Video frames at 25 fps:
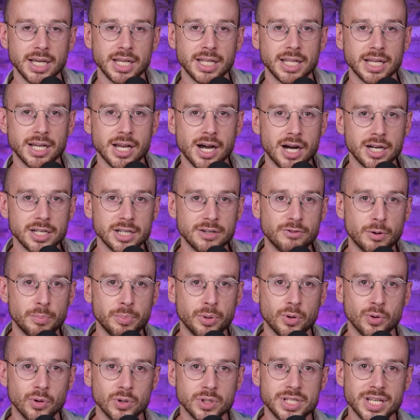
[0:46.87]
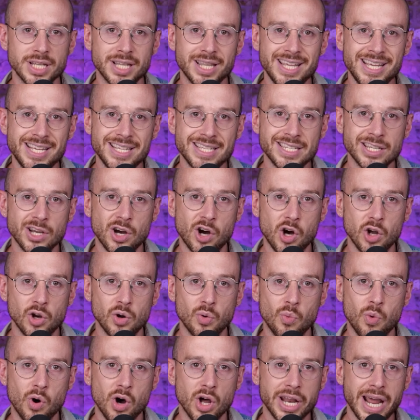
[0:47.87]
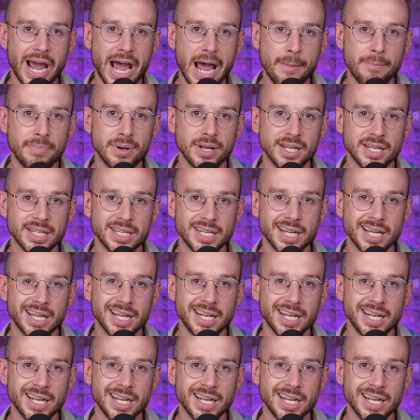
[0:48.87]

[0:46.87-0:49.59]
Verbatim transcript: The Guardian reports this on what happened